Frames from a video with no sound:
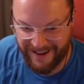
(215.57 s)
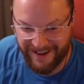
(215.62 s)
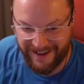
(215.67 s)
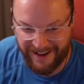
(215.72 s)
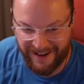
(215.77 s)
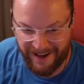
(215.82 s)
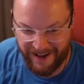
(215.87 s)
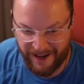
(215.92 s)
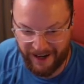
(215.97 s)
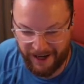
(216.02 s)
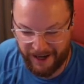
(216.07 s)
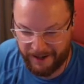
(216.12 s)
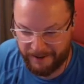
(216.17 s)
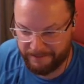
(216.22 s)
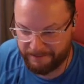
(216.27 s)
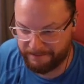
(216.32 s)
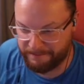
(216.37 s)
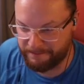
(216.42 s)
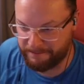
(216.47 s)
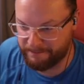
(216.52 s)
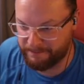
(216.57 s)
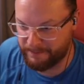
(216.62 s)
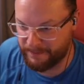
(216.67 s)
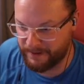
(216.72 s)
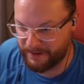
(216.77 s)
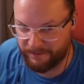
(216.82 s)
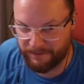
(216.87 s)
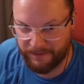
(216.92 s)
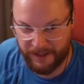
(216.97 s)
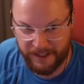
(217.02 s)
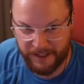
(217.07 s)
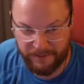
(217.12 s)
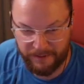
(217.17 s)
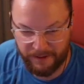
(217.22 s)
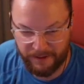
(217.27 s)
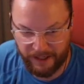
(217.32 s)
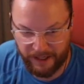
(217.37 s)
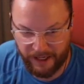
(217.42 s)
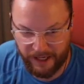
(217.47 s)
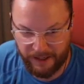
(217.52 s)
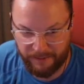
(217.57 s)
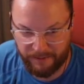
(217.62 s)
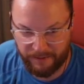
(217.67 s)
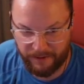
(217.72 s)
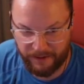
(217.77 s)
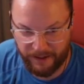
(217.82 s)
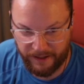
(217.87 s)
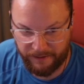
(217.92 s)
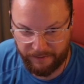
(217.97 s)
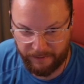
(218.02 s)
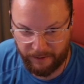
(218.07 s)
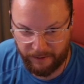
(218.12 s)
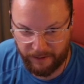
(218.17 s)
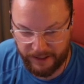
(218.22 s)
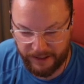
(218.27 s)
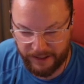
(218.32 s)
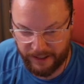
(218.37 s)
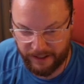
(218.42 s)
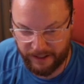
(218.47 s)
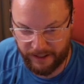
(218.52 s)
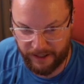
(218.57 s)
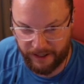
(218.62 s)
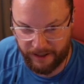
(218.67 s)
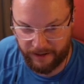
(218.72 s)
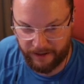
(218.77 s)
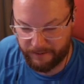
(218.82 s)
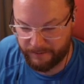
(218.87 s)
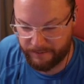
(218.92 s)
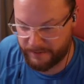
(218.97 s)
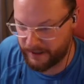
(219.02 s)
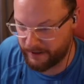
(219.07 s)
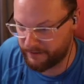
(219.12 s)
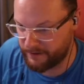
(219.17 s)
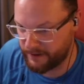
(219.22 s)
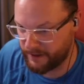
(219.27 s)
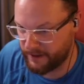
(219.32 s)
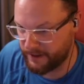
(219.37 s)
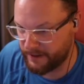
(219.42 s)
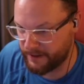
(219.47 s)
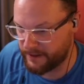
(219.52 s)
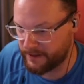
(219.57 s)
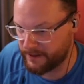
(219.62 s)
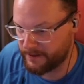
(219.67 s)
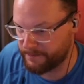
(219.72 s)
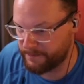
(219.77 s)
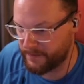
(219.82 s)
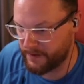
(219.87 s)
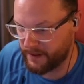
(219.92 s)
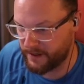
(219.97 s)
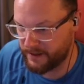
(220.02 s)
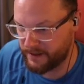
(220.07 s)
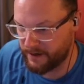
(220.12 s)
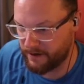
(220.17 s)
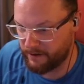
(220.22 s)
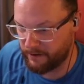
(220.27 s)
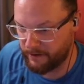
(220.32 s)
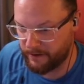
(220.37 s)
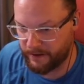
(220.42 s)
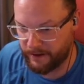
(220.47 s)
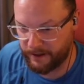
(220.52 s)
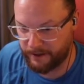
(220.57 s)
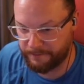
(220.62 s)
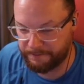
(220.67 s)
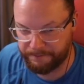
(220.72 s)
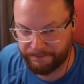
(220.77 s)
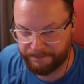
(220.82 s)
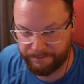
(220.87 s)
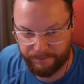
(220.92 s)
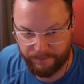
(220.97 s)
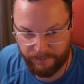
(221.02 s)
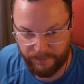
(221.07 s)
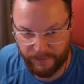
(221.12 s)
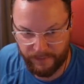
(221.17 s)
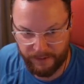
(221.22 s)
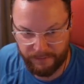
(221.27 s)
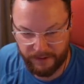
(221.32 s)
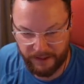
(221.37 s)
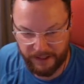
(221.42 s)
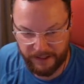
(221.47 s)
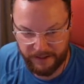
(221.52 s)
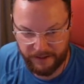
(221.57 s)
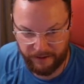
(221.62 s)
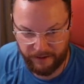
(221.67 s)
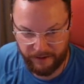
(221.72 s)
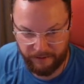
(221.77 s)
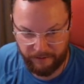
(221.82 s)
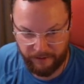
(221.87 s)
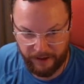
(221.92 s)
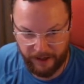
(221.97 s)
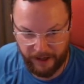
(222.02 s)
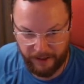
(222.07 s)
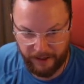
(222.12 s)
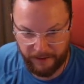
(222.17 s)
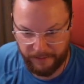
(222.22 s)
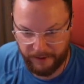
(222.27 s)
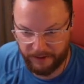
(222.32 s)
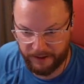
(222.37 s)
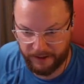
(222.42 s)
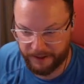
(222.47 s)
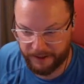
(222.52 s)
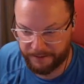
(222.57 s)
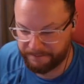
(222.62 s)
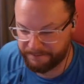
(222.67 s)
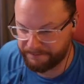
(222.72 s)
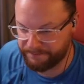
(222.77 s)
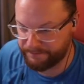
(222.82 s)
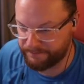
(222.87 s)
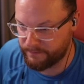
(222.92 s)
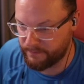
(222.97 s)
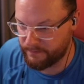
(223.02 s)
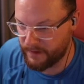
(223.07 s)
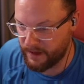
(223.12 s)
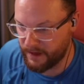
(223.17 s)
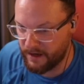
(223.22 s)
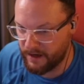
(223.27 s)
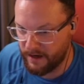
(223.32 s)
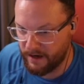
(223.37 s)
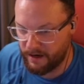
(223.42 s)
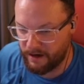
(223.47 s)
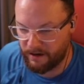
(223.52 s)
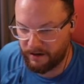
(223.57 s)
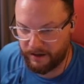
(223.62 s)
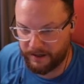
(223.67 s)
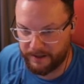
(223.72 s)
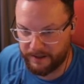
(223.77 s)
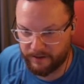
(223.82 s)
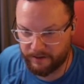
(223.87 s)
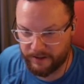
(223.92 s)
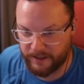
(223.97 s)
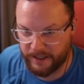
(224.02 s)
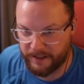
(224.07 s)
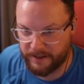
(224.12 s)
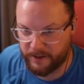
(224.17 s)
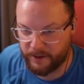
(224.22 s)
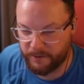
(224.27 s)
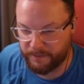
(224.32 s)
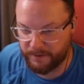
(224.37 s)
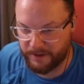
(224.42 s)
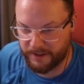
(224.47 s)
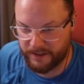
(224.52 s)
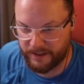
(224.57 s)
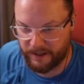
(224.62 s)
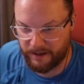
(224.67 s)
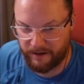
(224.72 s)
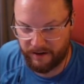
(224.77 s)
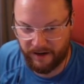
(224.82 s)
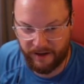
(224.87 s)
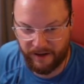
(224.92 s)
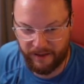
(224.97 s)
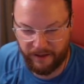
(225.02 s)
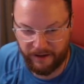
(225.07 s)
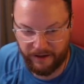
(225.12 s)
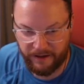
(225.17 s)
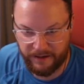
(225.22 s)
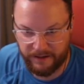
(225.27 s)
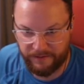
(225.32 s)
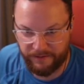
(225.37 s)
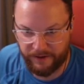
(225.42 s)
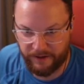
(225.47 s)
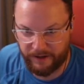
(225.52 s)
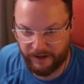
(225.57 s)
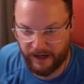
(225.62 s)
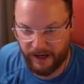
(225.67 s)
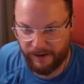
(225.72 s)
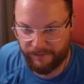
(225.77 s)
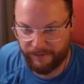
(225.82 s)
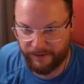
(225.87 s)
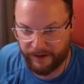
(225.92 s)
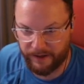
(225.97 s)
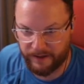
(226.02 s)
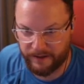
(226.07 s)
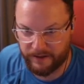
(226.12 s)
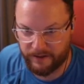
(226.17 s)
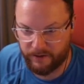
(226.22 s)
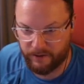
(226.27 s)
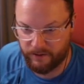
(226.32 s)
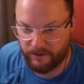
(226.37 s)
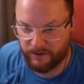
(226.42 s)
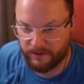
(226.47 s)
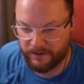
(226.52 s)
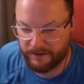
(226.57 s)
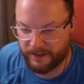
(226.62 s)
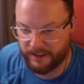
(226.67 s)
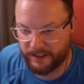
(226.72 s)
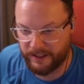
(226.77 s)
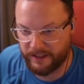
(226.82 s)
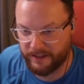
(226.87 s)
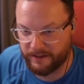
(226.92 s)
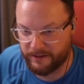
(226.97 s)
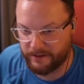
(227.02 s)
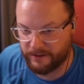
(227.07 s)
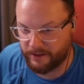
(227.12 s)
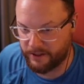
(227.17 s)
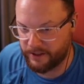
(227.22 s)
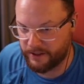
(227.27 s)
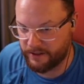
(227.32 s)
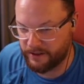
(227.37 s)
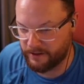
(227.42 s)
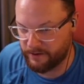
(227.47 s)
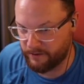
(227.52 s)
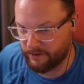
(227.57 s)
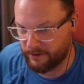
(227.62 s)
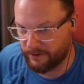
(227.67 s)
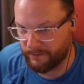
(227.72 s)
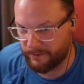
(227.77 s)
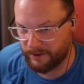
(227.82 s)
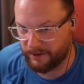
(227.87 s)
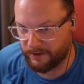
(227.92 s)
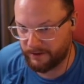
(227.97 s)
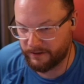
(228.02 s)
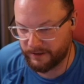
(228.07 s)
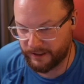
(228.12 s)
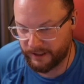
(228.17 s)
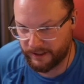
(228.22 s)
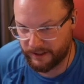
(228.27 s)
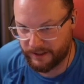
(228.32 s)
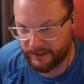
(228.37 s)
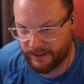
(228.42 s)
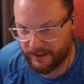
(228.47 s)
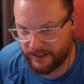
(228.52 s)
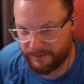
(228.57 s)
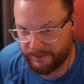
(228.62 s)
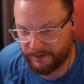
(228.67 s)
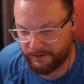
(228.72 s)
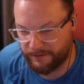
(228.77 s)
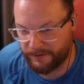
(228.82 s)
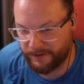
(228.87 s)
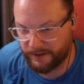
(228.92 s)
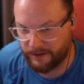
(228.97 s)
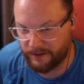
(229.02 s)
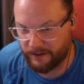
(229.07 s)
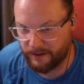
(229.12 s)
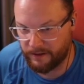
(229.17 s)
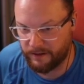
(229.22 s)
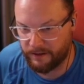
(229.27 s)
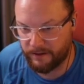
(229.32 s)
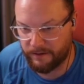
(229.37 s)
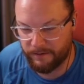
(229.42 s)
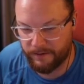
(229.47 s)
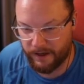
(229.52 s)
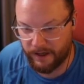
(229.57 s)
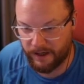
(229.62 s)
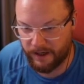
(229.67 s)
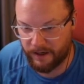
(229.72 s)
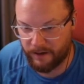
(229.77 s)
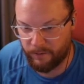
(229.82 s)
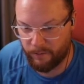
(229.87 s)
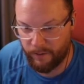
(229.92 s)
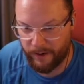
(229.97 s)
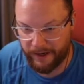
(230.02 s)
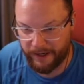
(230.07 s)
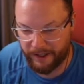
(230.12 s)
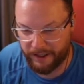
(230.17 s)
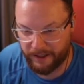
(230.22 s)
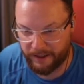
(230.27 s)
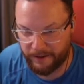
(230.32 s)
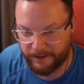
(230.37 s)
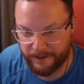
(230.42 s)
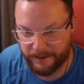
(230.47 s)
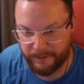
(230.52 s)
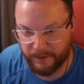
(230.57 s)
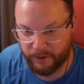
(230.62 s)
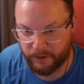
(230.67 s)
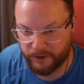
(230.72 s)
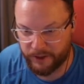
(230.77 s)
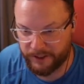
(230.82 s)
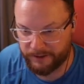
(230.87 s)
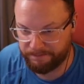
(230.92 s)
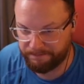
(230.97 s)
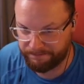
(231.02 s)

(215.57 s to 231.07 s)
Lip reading: But Facebook and Apple, they've really dedicated themselves to this heart thing by plastering it right on the building. All right, so today's superstar, I think, is very obvious. Google's is just adorable. It's the perfect little wedding emoji.